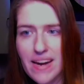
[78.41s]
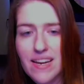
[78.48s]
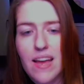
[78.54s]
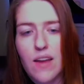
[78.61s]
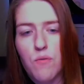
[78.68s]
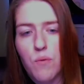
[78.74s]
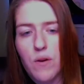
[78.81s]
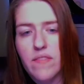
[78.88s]
And
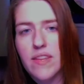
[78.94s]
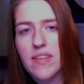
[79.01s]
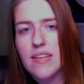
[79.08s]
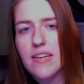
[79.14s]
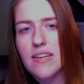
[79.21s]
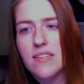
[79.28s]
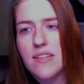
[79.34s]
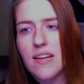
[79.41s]
one of the
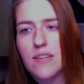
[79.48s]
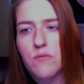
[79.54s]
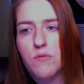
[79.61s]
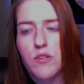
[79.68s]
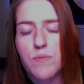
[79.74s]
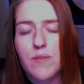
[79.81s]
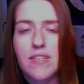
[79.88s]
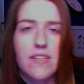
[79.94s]
things that was
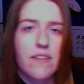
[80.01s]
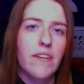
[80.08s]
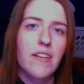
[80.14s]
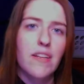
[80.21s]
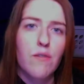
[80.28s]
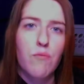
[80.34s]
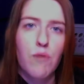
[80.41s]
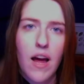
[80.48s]
specifically
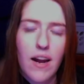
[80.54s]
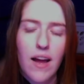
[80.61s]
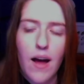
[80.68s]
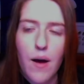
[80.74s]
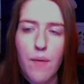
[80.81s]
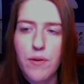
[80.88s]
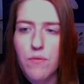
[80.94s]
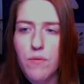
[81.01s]
brought up
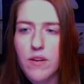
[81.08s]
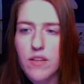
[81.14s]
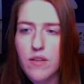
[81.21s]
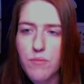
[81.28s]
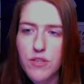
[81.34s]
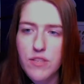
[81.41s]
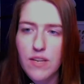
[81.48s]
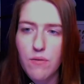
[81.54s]
in one of the books
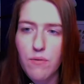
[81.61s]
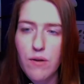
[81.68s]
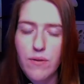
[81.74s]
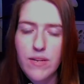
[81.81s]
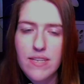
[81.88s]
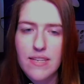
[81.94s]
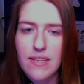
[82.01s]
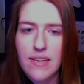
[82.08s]
I read
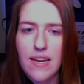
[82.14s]
recently,